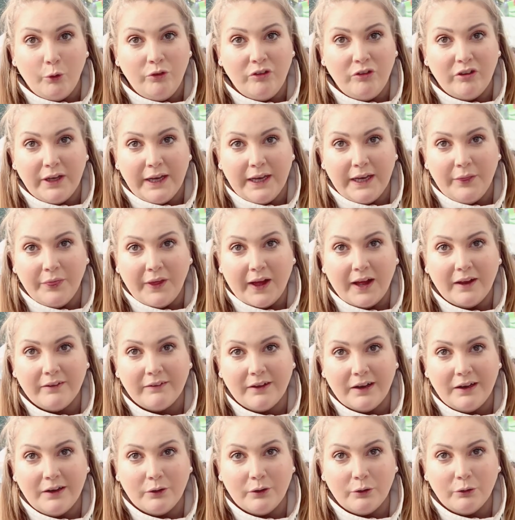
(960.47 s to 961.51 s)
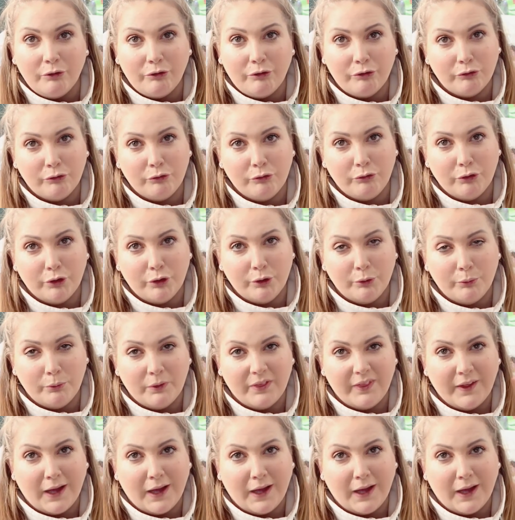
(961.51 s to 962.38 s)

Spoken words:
underneath had a little screw